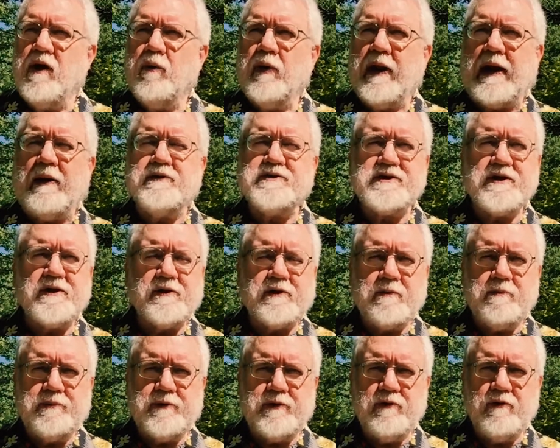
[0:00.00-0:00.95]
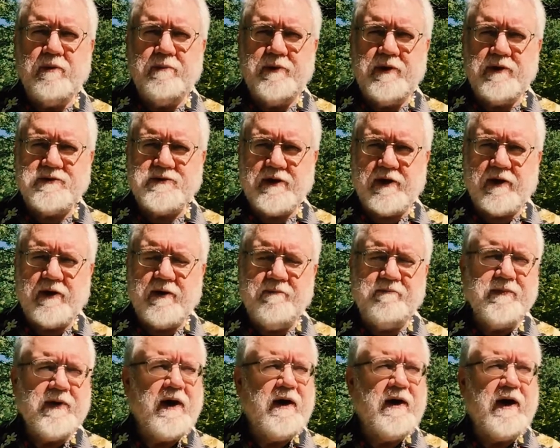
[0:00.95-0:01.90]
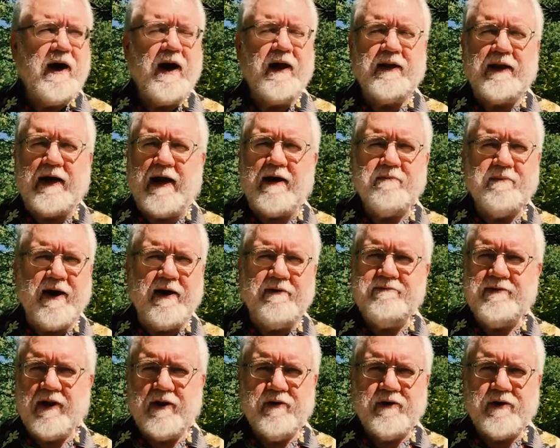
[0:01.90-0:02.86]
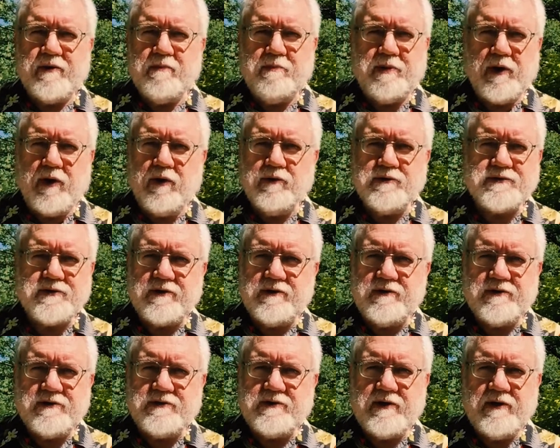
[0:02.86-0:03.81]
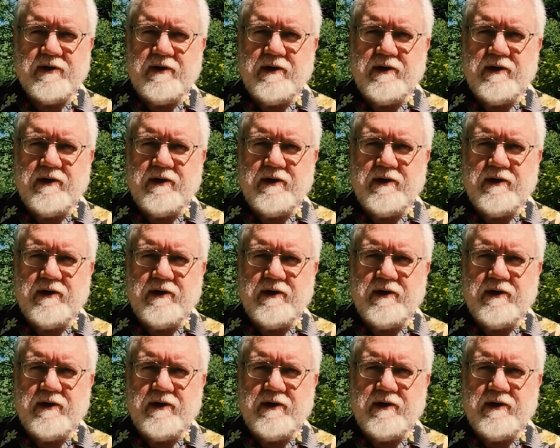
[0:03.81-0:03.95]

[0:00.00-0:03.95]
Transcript: When I was in computer music, a lot of my fellow composers